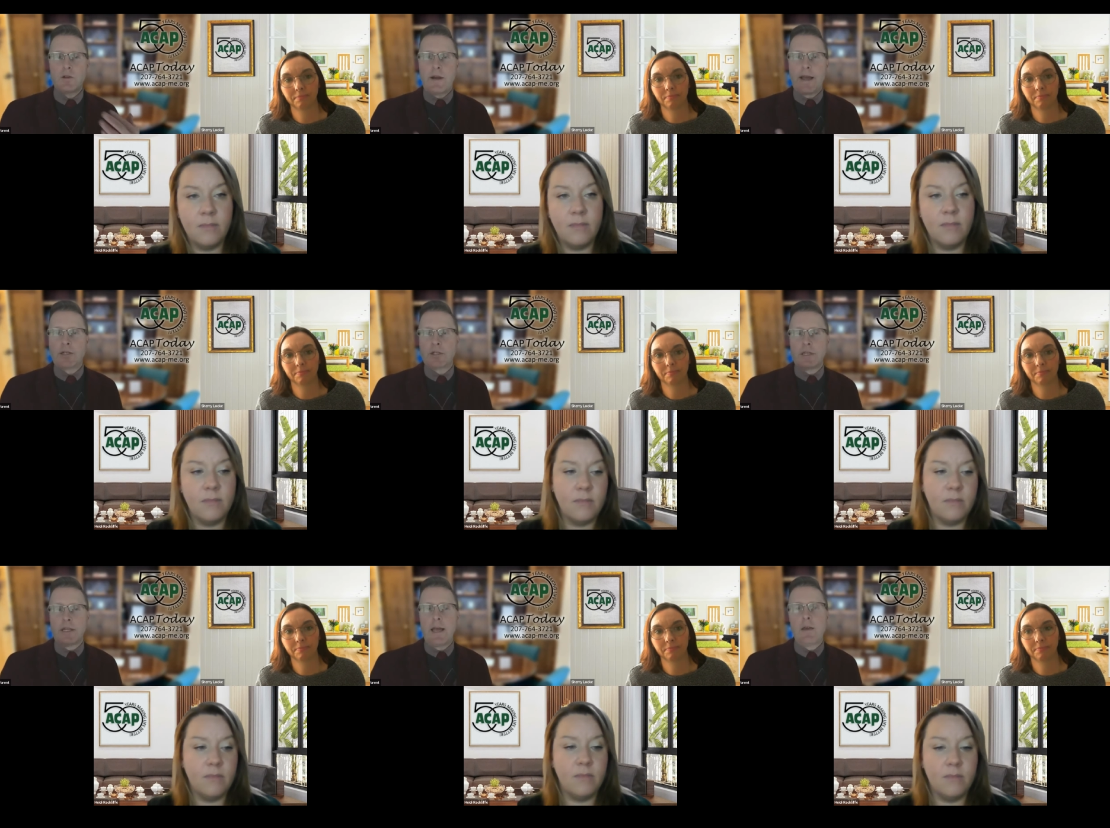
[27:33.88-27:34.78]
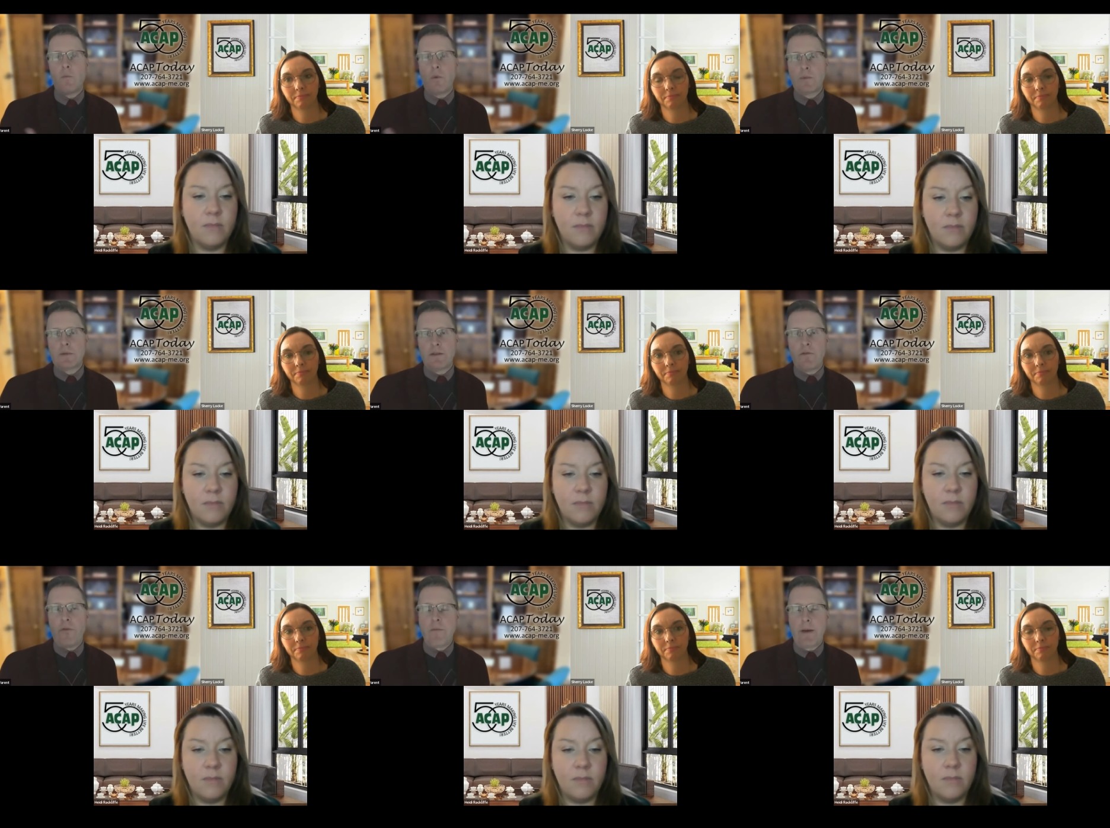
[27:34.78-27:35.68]
Speaker 1: interaction like and what was the
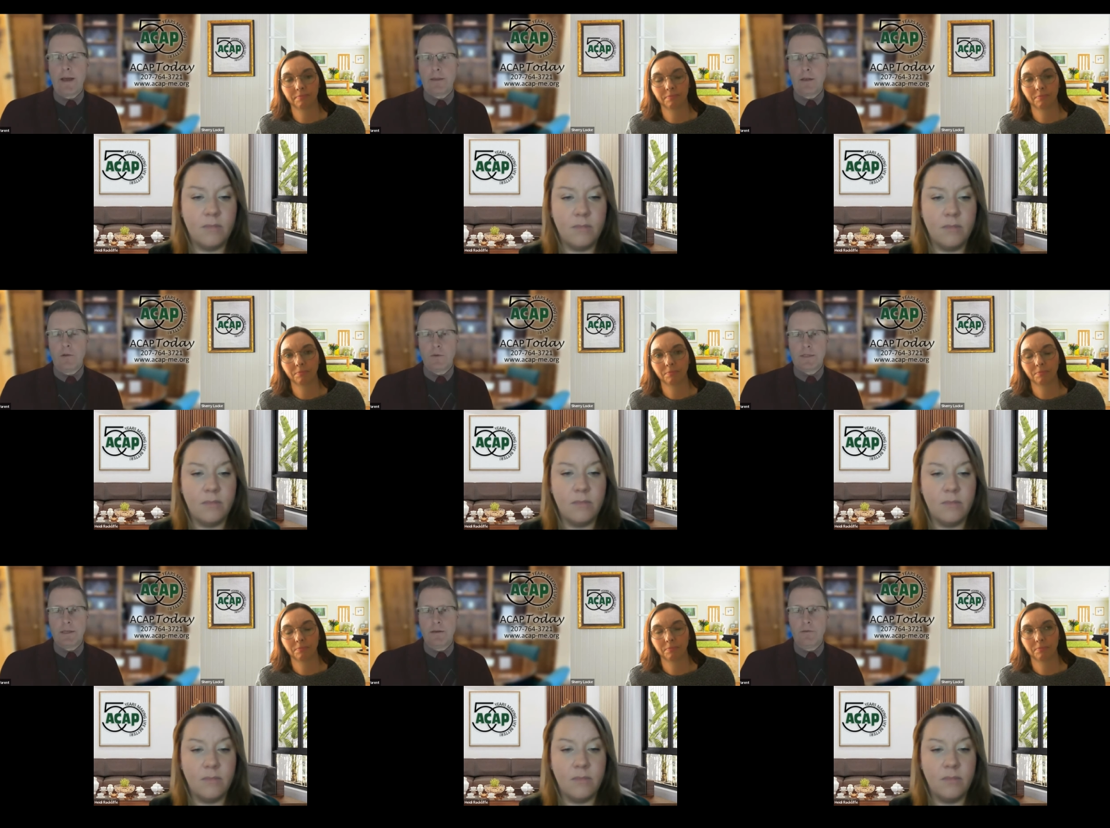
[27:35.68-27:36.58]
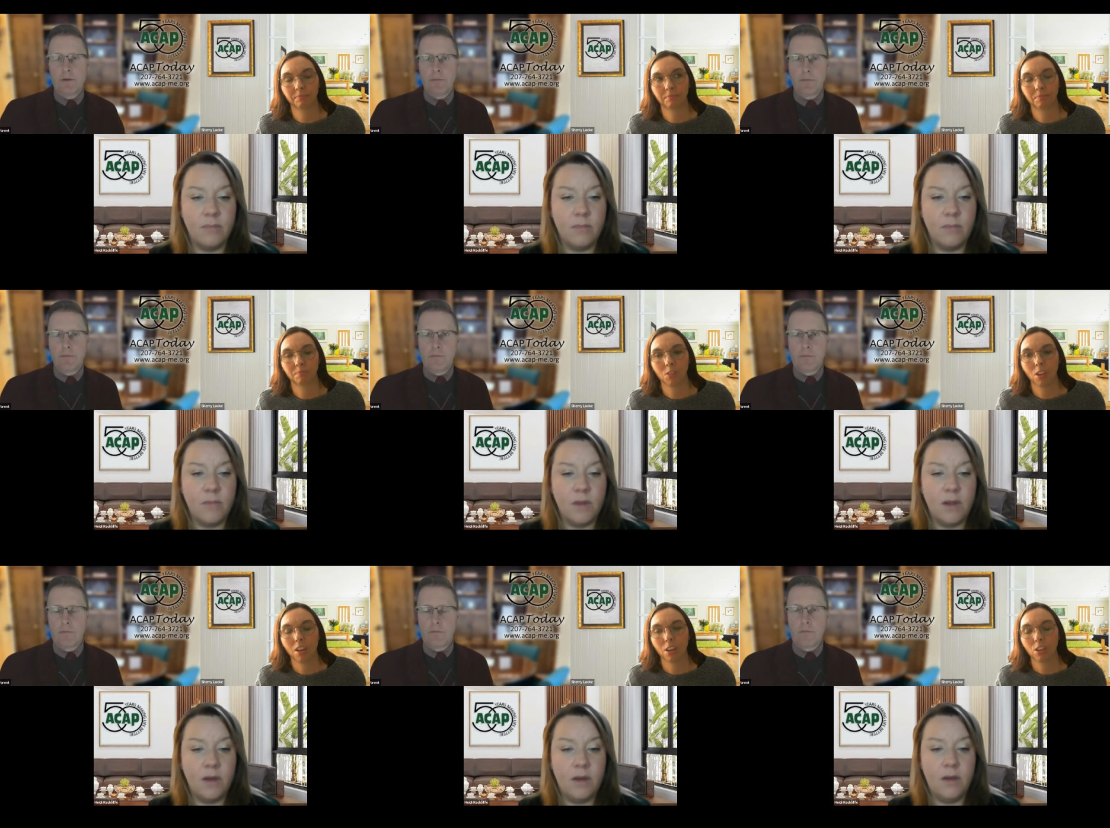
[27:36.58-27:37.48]
feedback that you received?
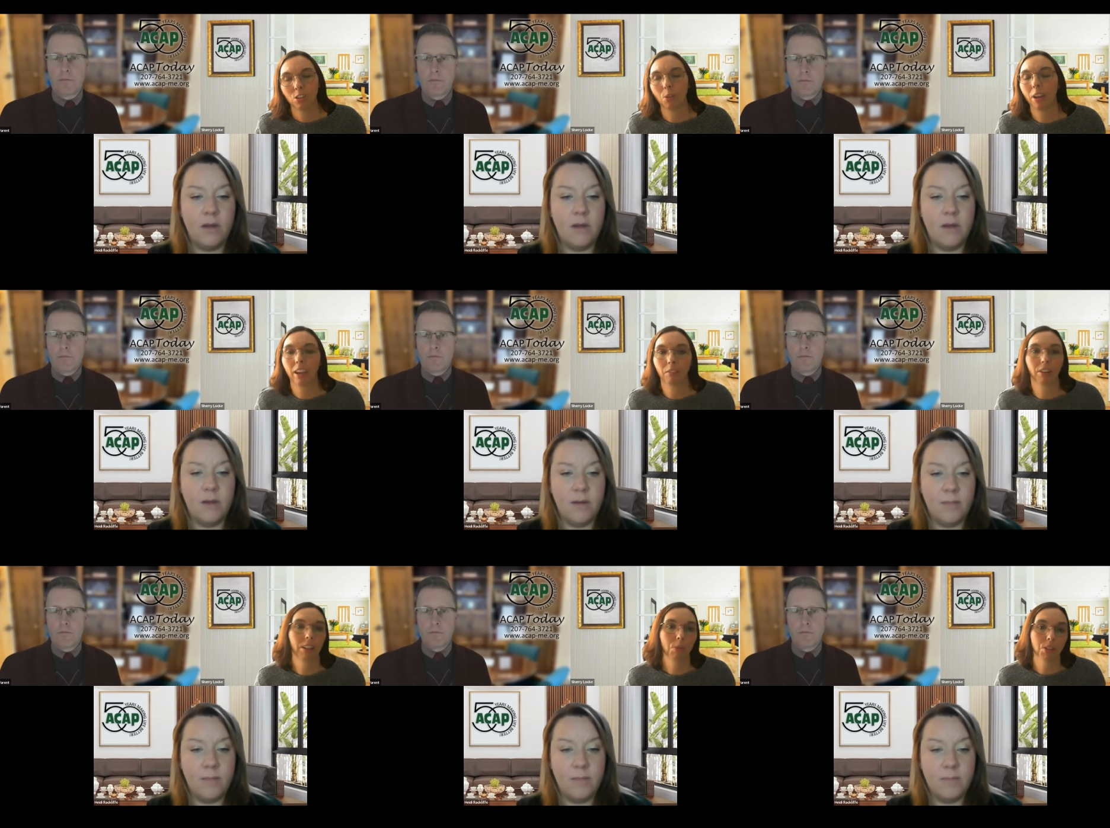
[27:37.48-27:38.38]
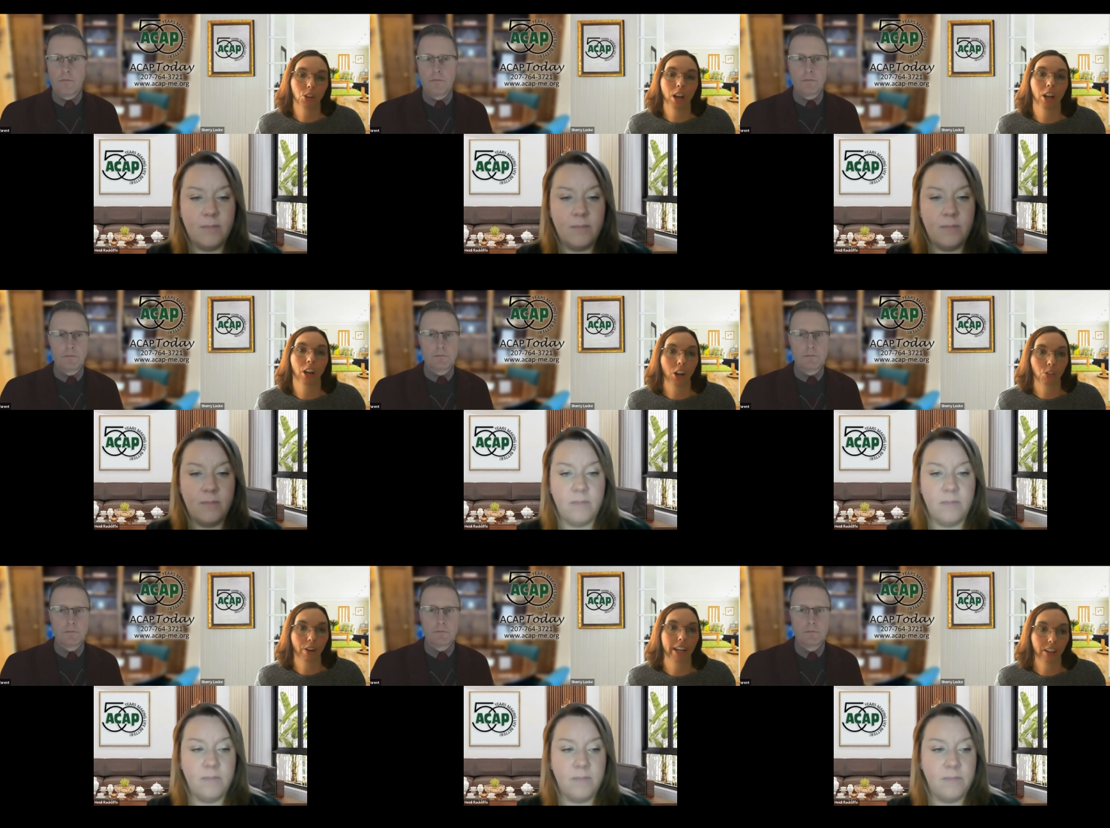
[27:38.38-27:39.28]
Speaker 2: so it really was a, a
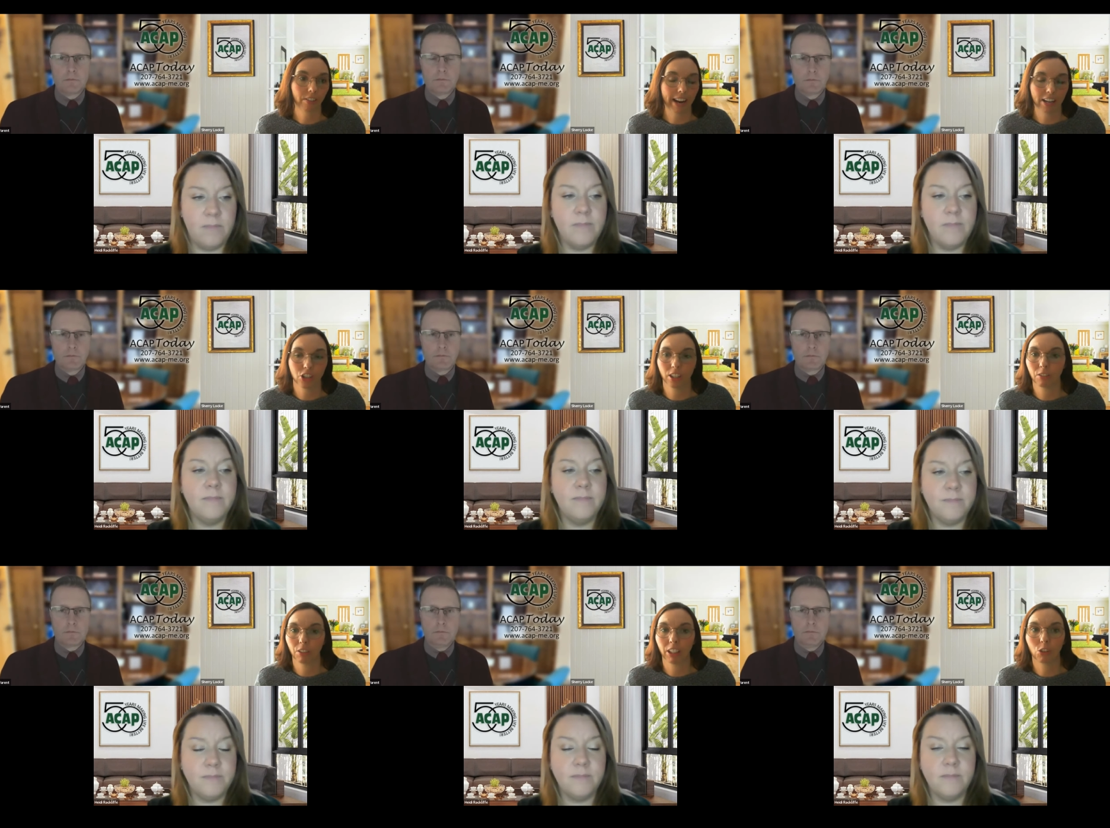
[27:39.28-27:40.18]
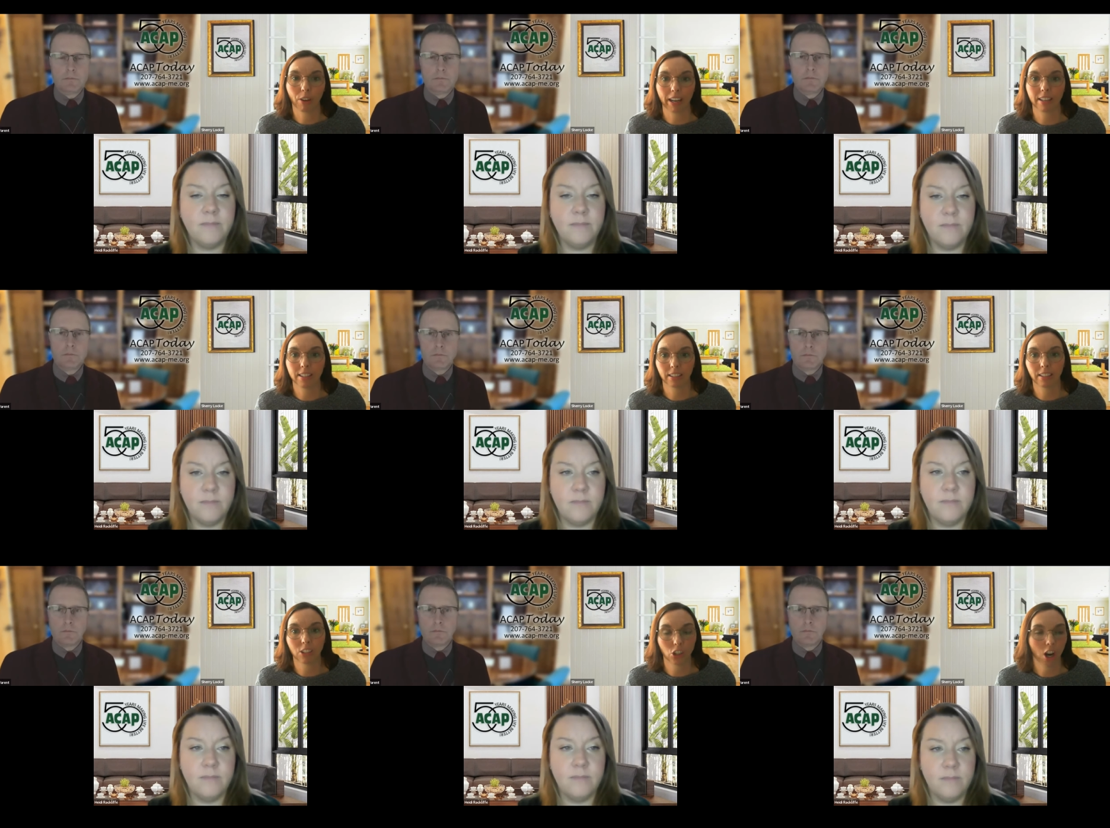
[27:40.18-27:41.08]
great interaction and really great to,
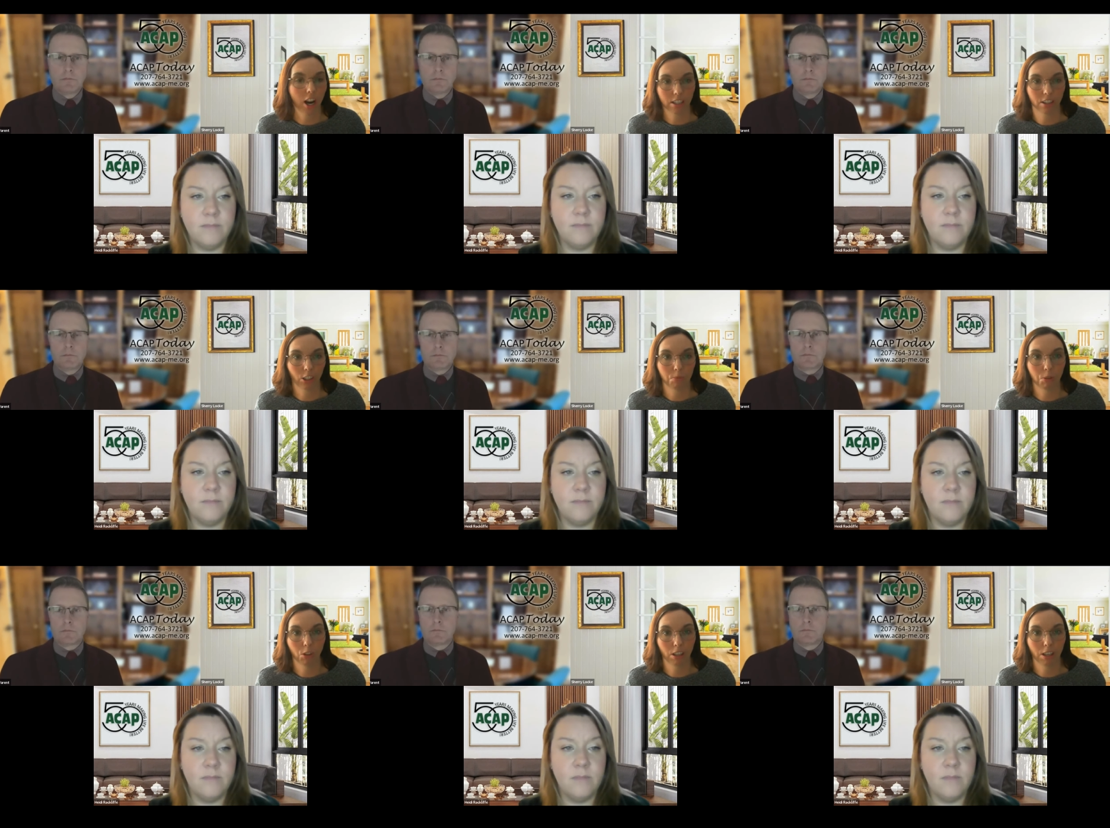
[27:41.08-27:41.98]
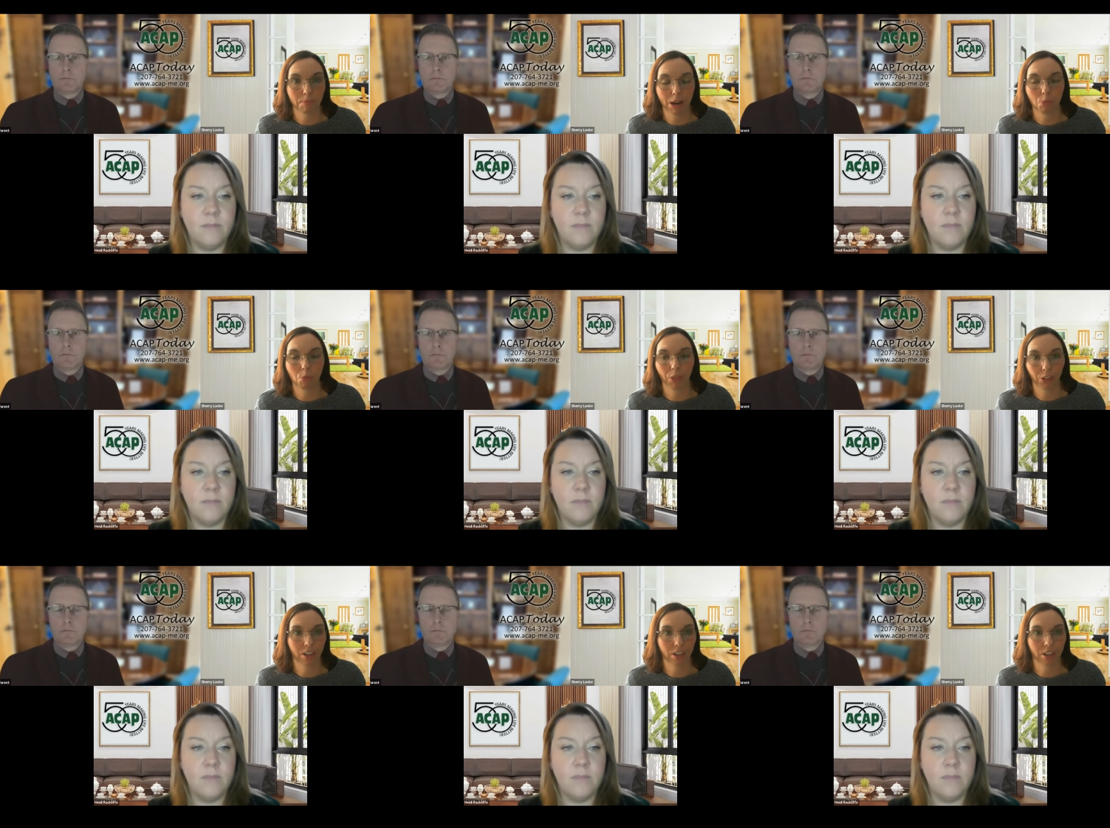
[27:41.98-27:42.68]
to talk to the community about what their